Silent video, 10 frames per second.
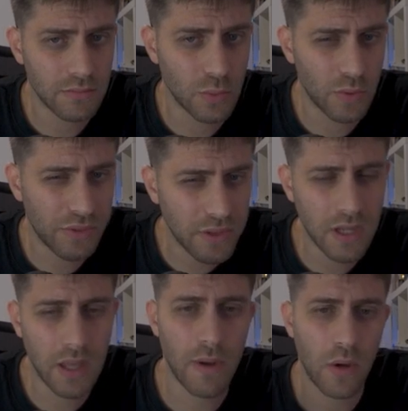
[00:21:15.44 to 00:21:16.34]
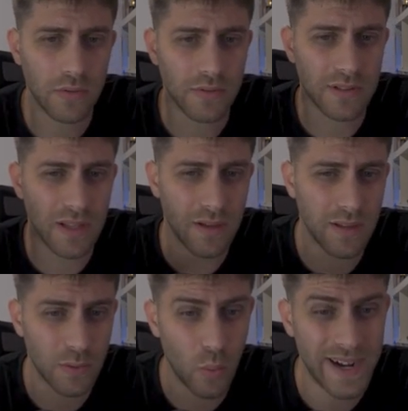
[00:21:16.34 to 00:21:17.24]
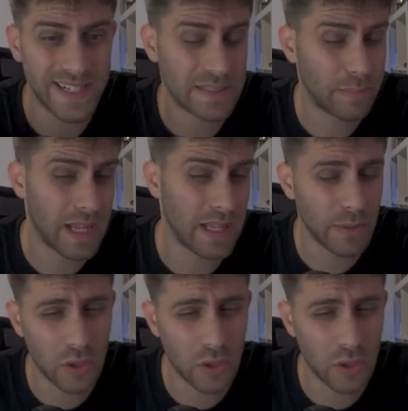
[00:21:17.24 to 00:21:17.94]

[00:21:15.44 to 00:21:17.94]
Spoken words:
to think about the white's plan,